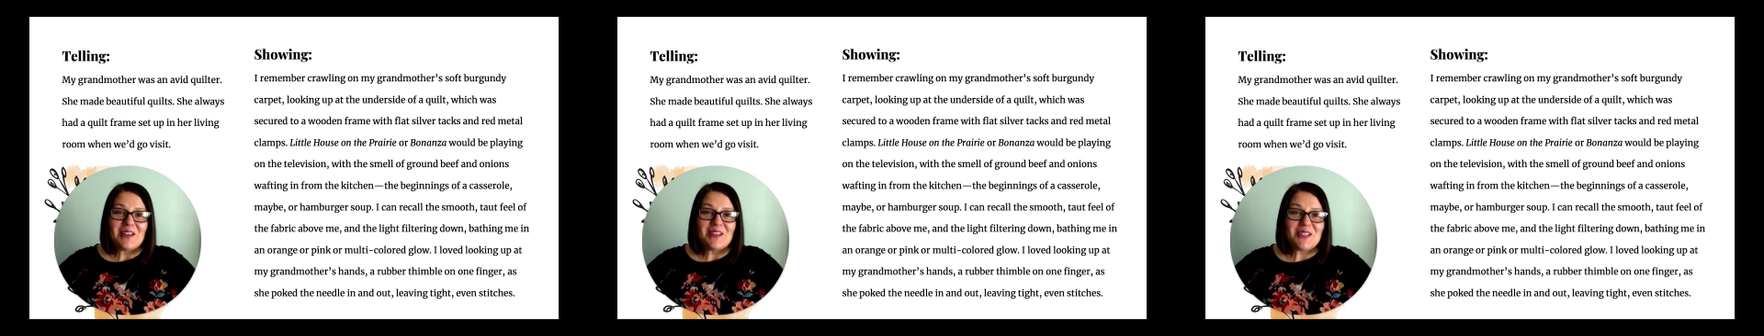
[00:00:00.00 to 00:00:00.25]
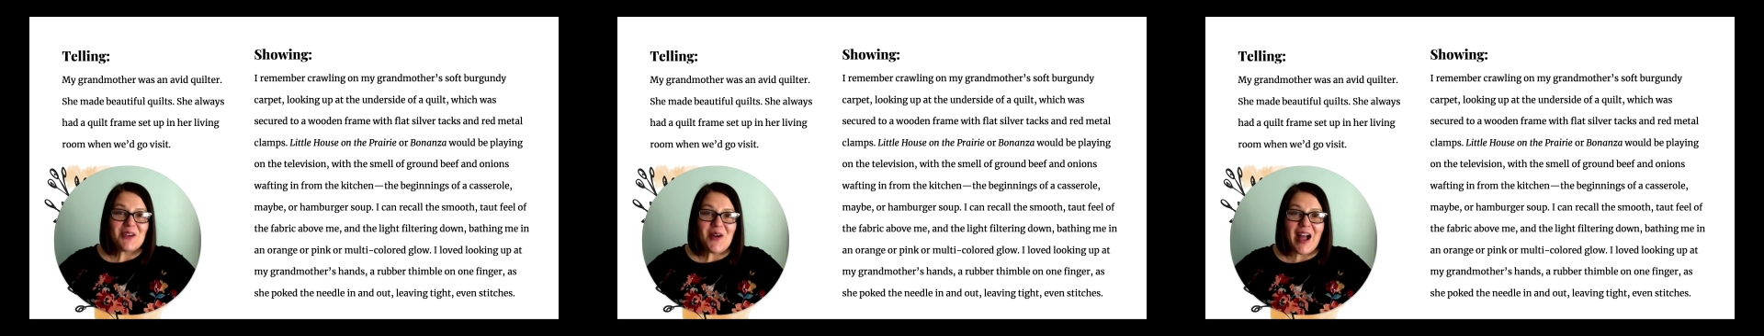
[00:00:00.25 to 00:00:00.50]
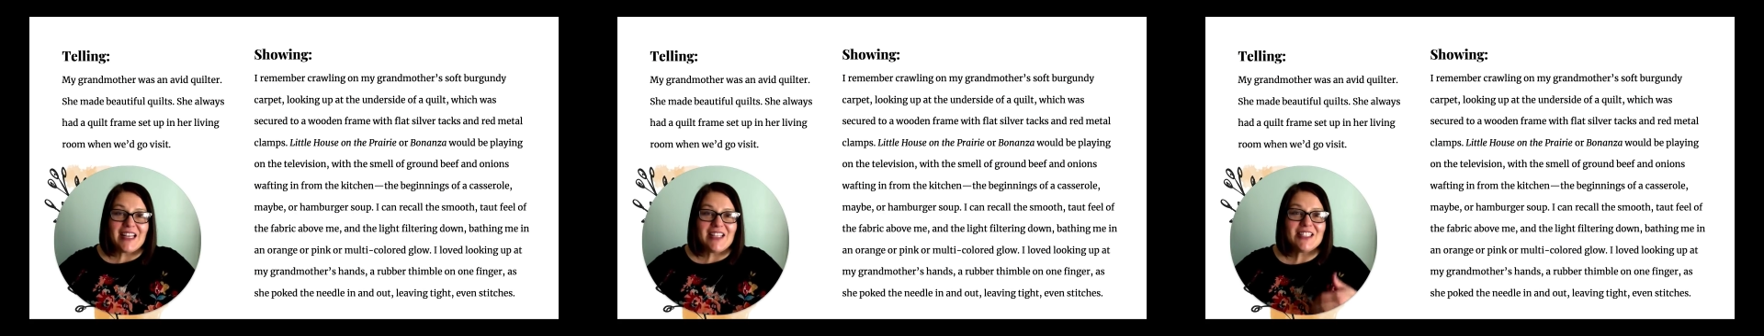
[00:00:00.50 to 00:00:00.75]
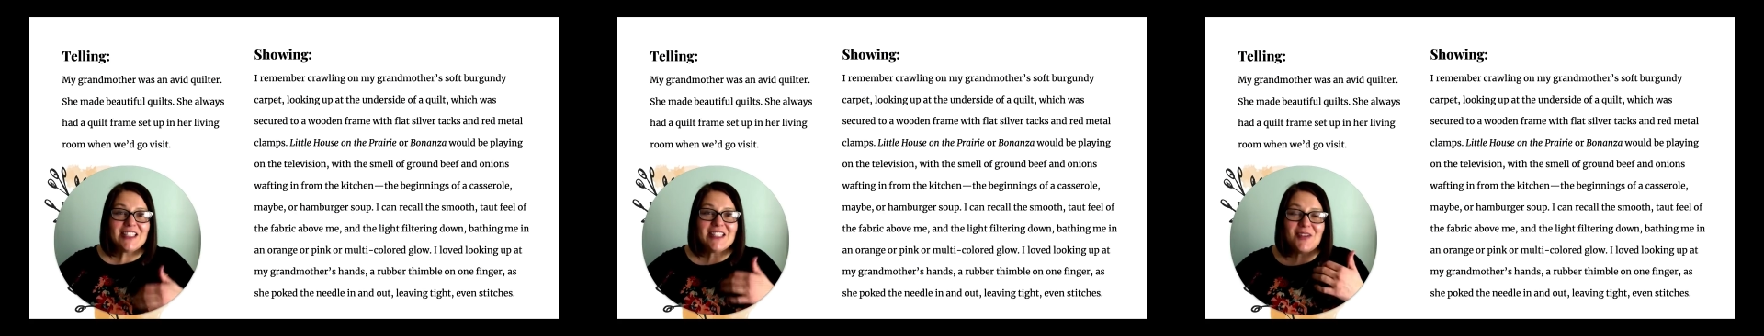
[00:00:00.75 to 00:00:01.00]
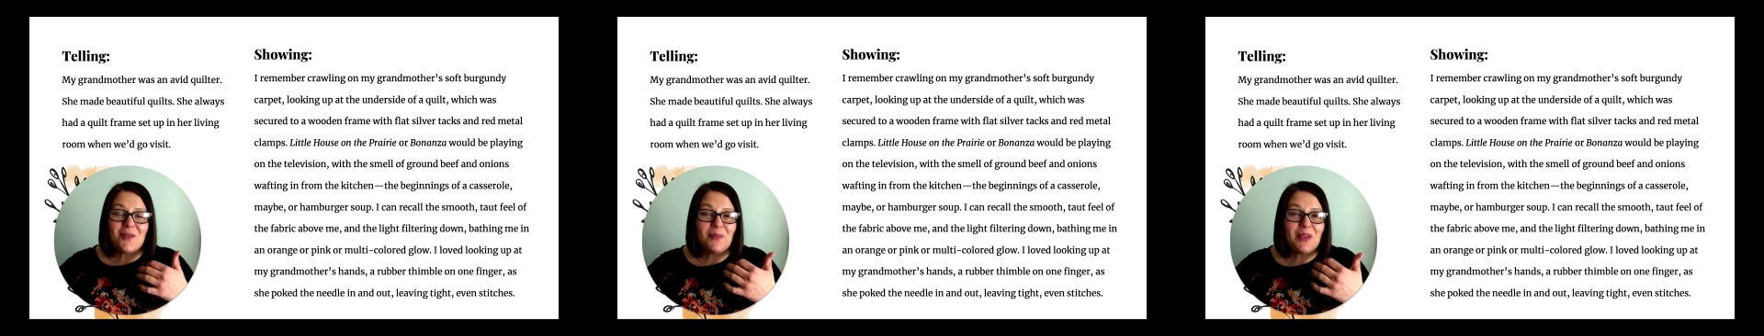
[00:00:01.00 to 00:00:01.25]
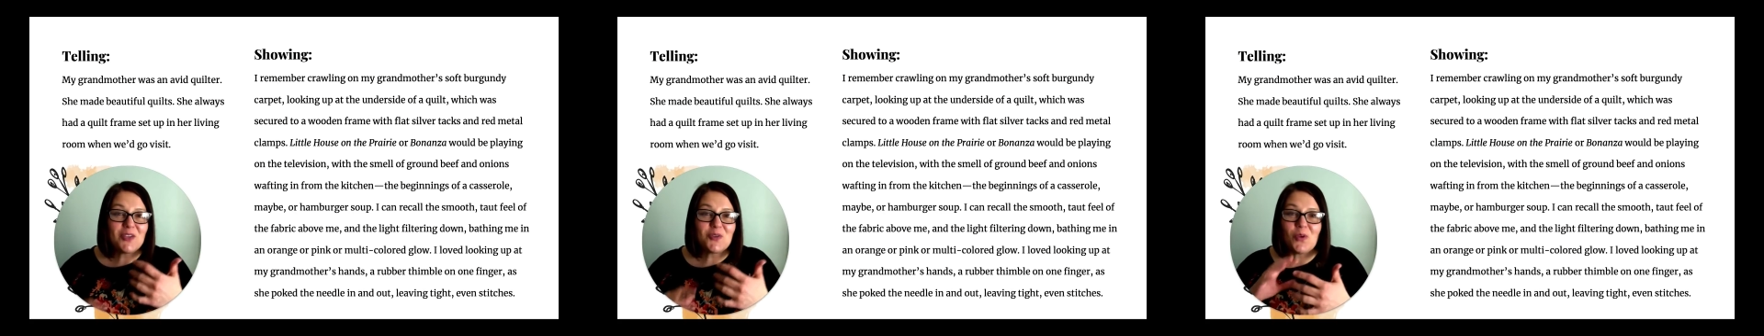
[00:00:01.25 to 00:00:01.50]
So I just
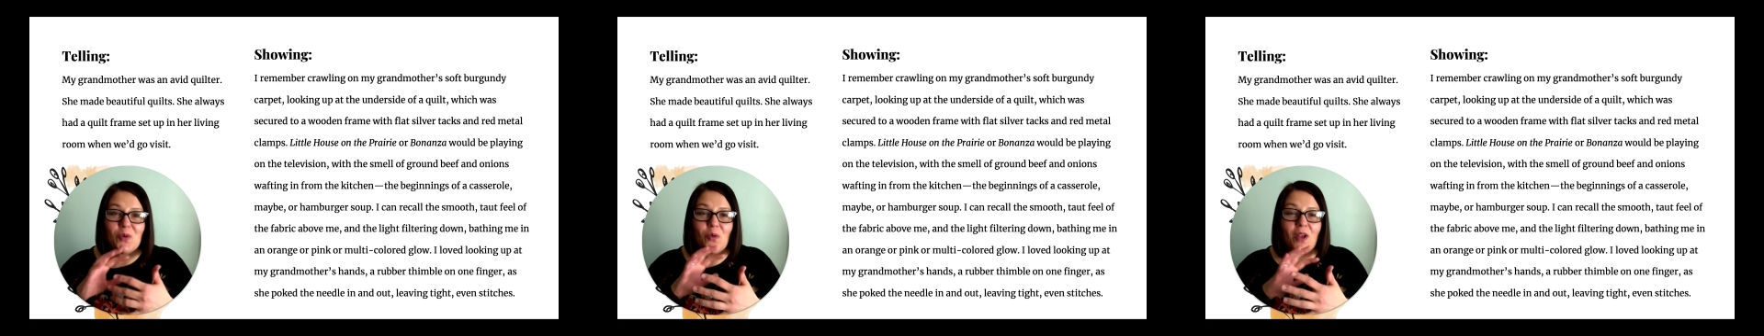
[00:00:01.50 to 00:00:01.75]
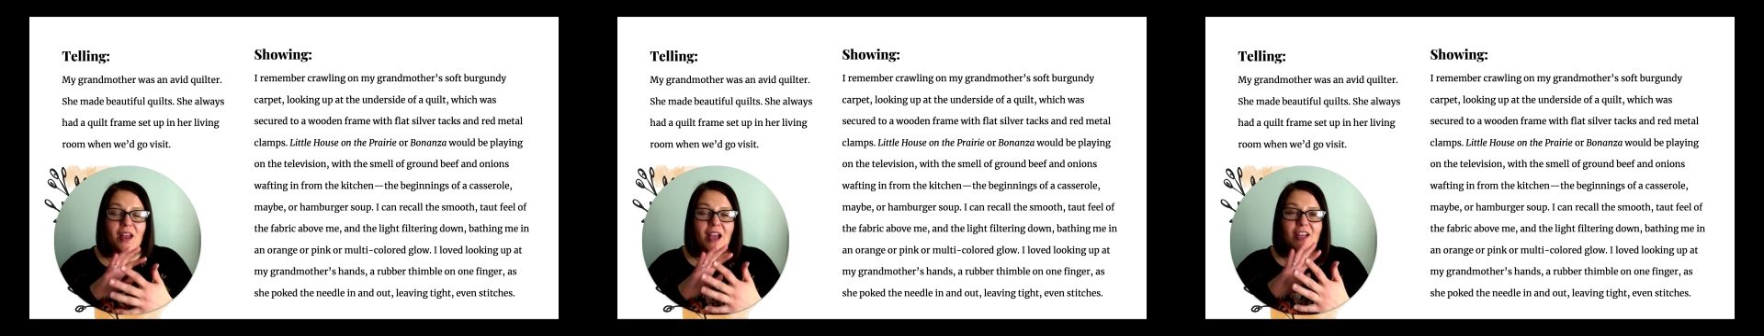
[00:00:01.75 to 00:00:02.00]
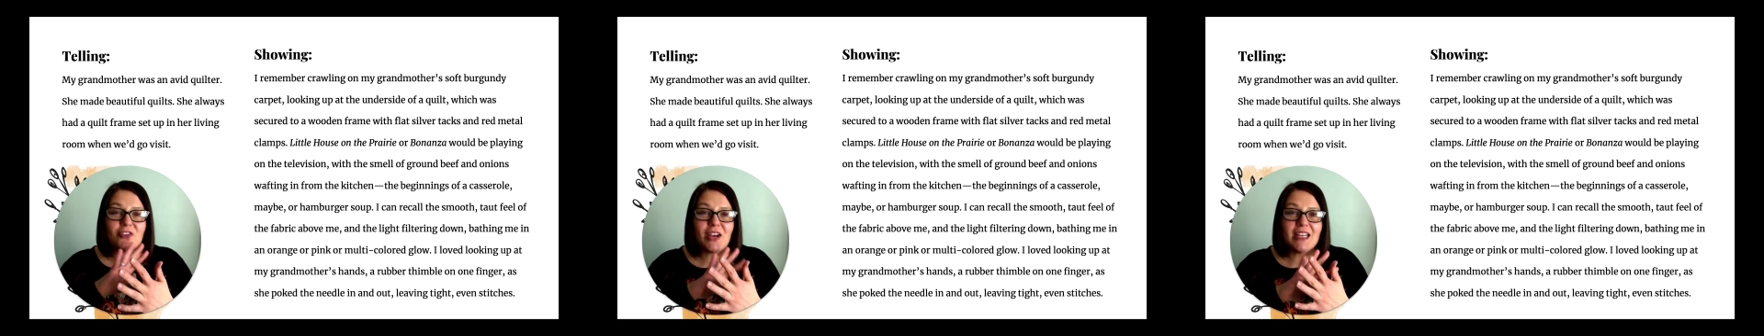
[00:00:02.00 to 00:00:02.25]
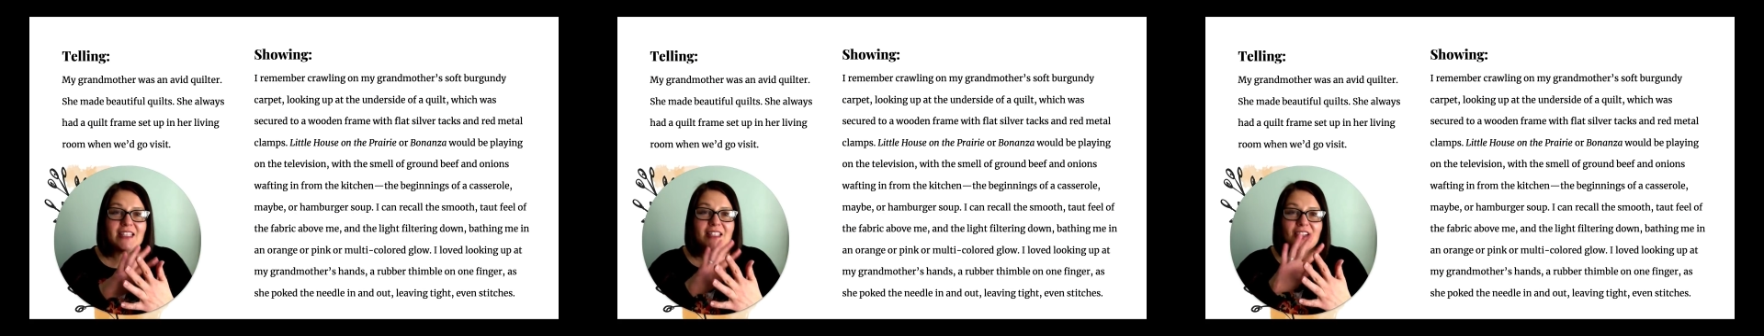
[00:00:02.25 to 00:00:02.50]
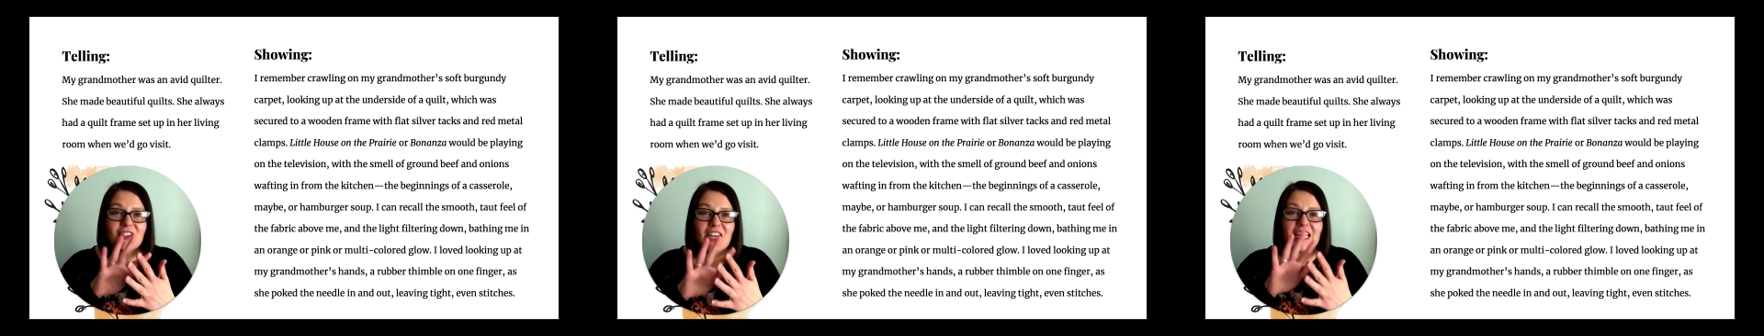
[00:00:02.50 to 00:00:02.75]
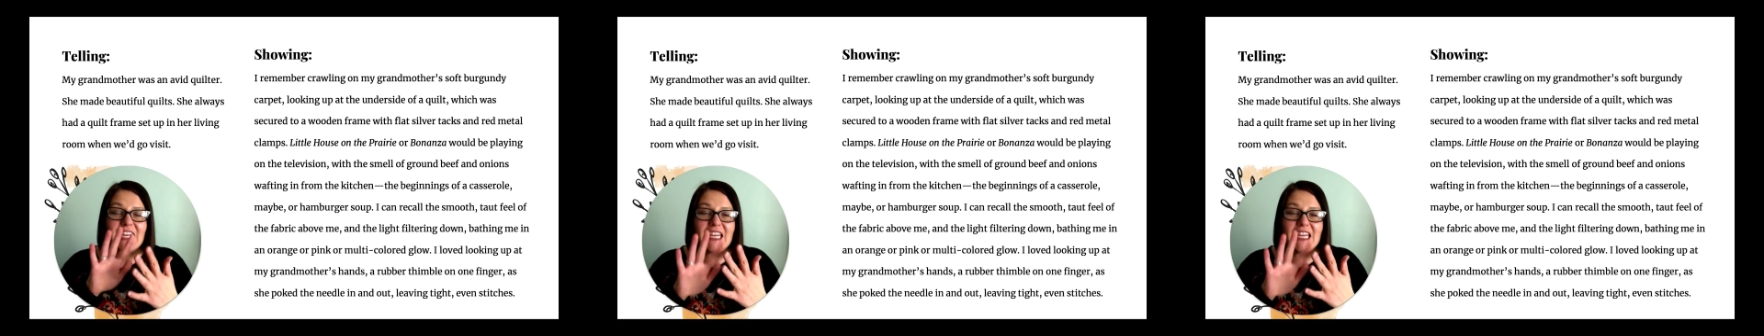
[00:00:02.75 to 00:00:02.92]
picked I tried to touch on